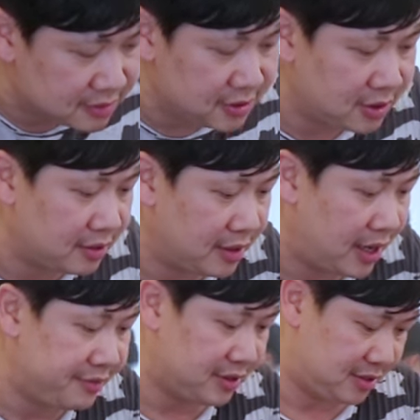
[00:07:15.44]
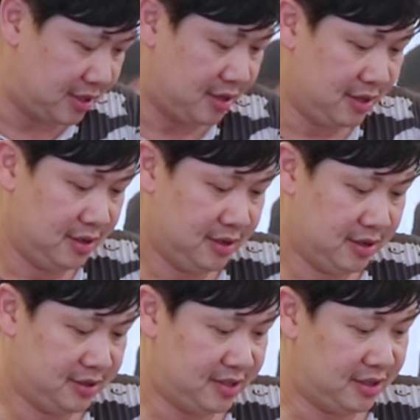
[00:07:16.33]
you know, obviously
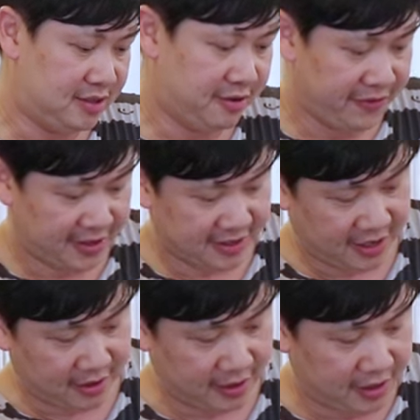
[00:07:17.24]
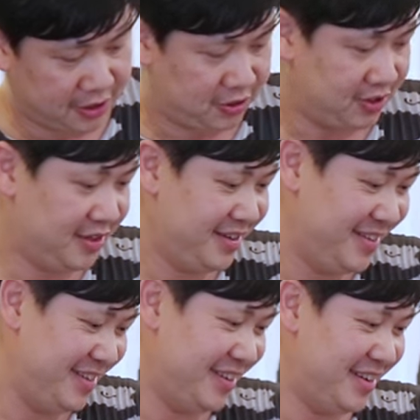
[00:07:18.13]
significantly larger.
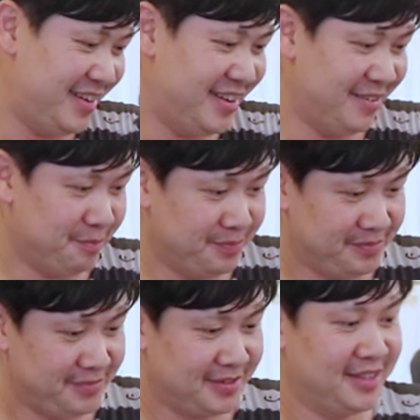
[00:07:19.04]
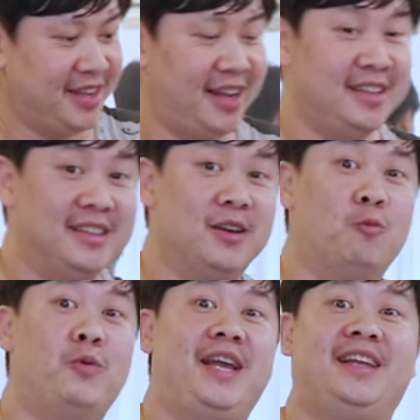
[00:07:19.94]
Um, and the
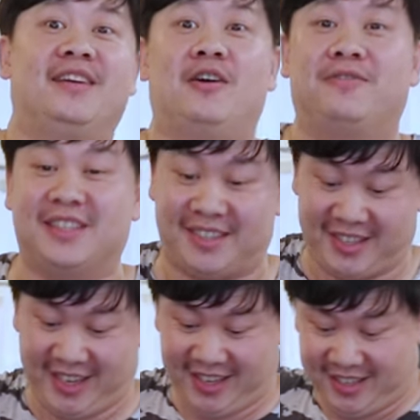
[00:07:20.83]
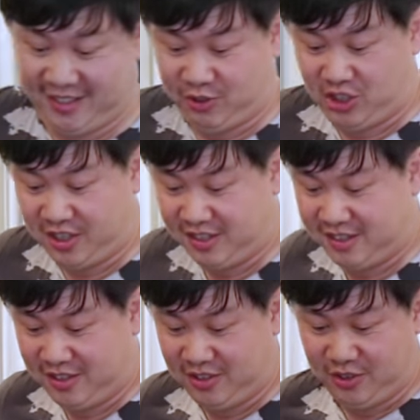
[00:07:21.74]
weight of this thing is just